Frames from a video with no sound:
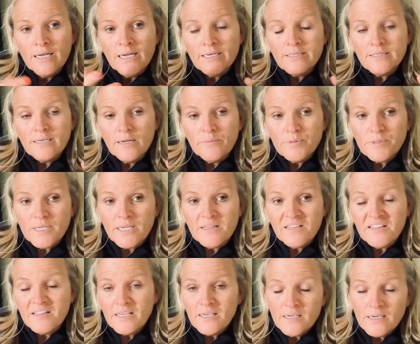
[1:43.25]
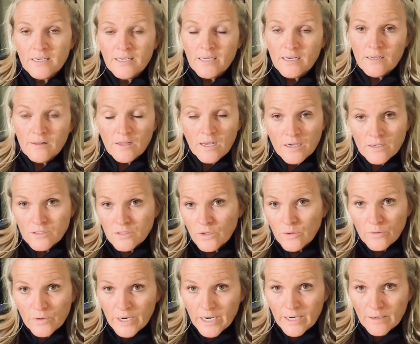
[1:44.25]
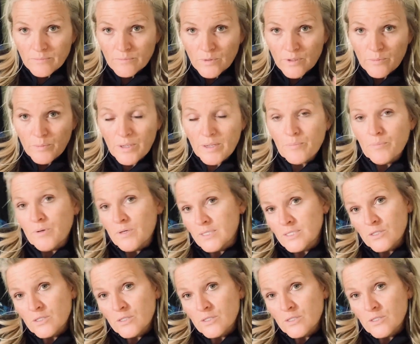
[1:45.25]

ended up seeing that they didn't get along so great with people,